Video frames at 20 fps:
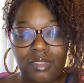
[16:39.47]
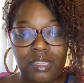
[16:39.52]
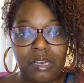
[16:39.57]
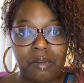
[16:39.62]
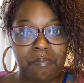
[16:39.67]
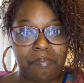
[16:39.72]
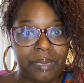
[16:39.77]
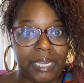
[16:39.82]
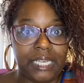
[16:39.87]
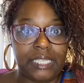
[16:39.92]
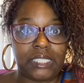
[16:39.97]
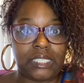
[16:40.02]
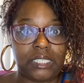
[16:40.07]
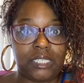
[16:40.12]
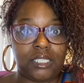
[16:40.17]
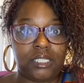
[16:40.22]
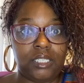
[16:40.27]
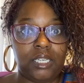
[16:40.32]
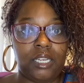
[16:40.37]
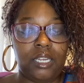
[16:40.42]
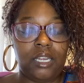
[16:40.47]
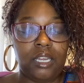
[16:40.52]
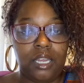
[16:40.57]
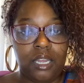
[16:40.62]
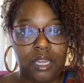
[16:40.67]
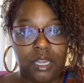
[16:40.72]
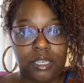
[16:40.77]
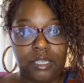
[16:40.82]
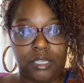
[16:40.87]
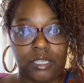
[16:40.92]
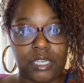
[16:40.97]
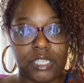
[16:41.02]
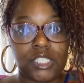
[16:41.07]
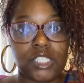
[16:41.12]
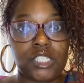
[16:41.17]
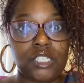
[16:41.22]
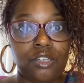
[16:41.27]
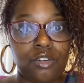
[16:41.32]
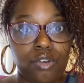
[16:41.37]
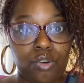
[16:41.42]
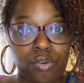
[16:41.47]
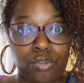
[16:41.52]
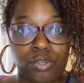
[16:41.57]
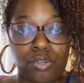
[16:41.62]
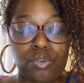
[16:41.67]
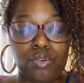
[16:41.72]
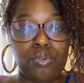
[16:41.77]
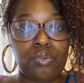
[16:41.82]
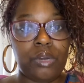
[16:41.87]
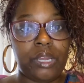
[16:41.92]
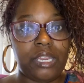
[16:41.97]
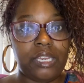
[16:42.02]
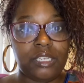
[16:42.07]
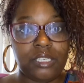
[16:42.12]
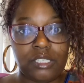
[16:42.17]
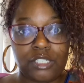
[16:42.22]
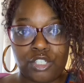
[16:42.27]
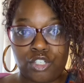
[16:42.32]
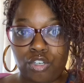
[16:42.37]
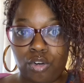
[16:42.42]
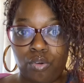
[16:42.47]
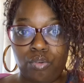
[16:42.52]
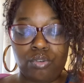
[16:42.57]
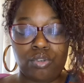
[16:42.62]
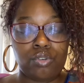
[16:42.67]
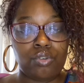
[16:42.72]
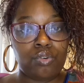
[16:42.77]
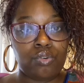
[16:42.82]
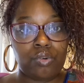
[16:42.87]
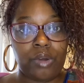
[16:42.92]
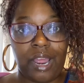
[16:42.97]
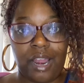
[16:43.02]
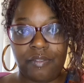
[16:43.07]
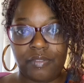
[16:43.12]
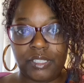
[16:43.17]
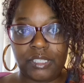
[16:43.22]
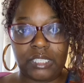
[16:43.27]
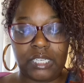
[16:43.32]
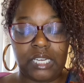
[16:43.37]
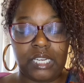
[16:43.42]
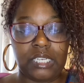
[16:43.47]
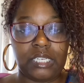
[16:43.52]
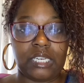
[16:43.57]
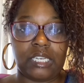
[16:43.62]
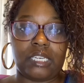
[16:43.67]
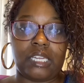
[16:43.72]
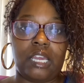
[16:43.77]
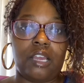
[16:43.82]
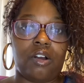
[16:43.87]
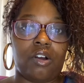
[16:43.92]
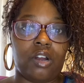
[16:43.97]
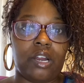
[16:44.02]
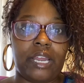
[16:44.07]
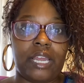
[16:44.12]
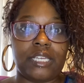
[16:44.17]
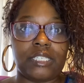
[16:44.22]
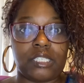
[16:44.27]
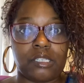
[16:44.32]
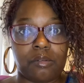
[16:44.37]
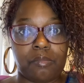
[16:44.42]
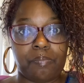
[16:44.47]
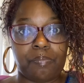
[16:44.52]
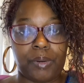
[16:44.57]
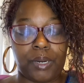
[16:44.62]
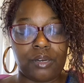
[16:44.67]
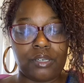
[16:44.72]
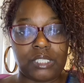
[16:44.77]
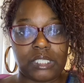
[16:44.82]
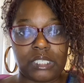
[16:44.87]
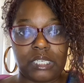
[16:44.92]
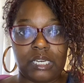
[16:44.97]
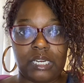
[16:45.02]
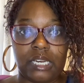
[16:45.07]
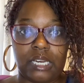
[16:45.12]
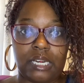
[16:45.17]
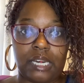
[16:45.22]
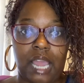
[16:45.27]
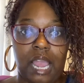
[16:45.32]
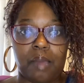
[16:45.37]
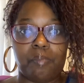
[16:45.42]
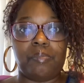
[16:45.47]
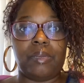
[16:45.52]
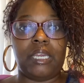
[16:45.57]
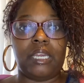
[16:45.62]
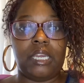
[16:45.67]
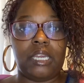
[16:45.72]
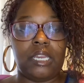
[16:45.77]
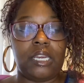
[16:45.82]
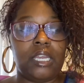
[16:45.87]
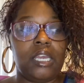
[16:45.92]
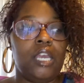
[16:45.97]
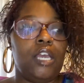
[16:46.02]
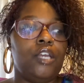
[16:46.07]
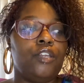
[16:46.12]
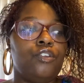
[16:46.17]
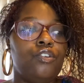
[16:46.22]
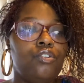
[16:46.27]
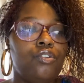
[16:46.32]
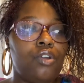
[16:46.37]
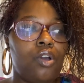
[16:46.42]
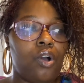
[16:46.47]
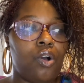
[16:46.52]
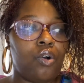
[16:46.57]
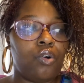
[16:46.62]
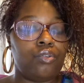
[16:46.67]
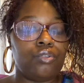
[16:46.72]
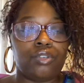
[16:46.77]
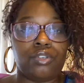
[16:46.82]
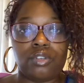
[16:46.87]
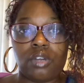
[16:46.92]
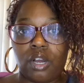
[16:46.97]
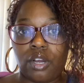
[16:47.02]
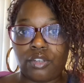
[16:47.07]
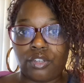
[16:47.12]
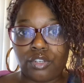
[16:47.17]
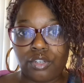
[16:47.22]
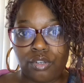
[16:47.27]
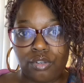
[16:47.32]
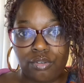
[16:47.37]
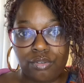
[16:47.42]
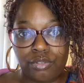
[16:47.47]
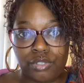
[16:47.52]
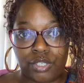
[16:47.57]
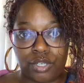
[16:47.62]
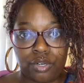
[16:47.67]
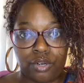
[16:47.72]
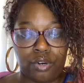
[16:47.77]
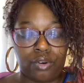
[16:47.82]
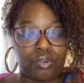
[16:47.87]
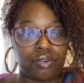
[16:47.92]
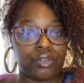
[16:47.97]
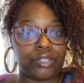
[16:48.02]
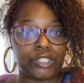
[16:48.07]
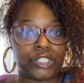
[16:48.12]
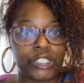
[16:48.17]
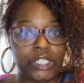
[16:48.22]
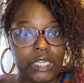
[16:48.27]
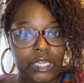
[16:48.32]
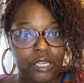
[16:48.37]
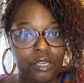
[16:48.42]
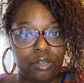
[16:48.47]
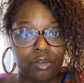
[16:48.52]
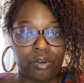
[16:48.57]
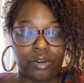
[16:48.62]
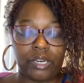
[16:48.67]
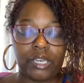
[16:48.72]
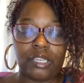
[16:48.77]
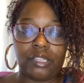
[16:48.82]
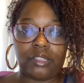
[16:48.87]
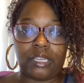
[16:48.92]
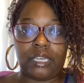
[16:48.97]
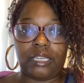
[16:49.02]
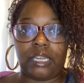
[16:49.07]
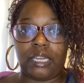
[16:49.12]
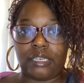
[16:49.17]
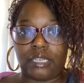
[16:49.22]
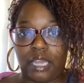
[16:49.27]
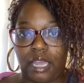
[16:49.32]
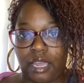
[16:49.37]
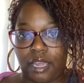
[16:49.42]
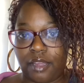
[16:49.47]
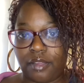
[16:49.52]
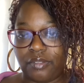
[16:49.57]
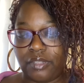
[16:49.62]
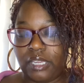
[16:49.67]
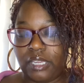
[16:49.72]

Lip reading: basically get to know you and show you everything that they are as a person and not being, you know, a user or a cheater or anything like that.